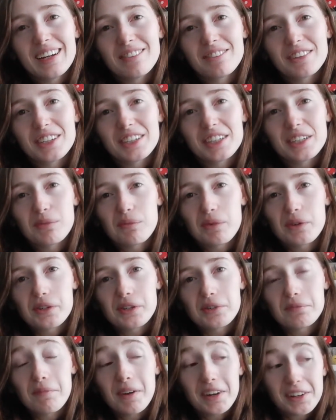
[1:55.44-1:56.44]
haven't I
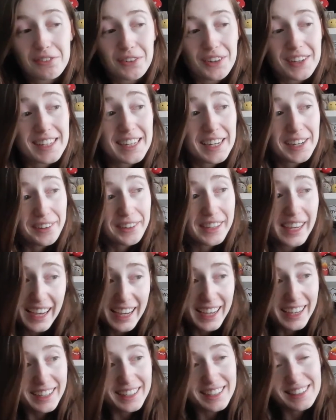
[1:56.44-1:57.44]
uploaded my video
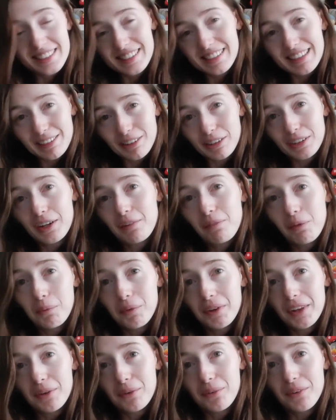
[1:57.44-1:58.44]
yet, considering I'm the
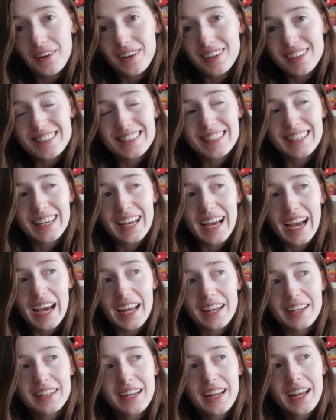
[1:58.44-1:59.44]
one that organised it
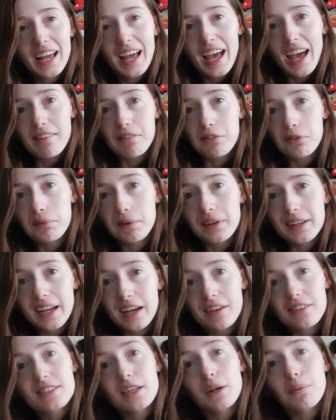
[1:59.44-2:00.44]
and everybody
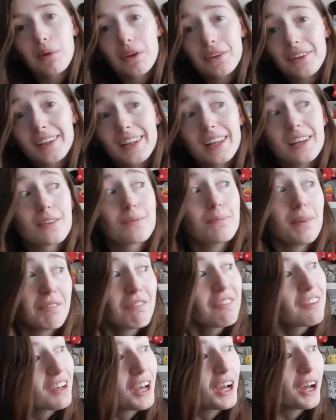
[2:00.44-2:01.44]
else uploaded theirs
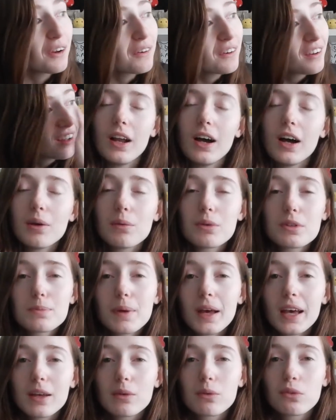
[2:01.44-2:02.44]
months ago. But I was
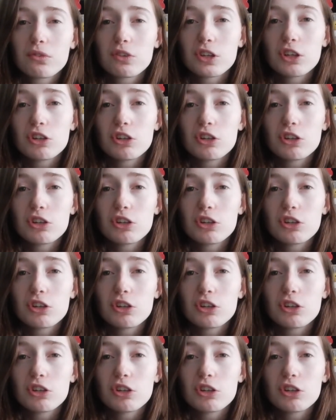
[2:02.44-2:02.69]
paired with a